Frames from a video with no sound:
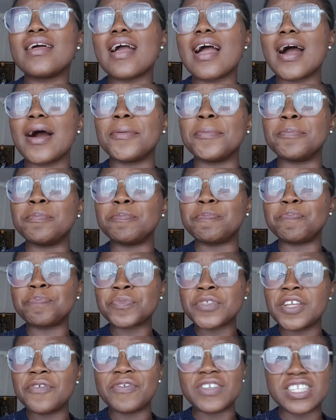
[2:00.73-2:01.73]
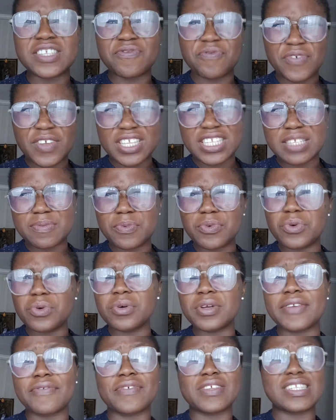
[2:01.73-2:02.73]
If it's
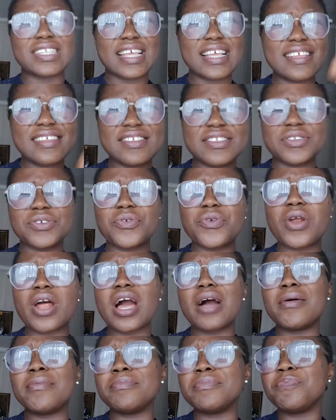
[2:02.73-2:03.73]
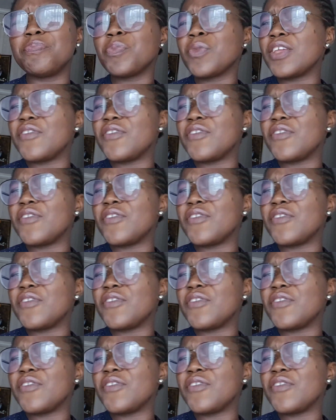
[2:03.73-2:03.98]
Facebook, if it's Instagram,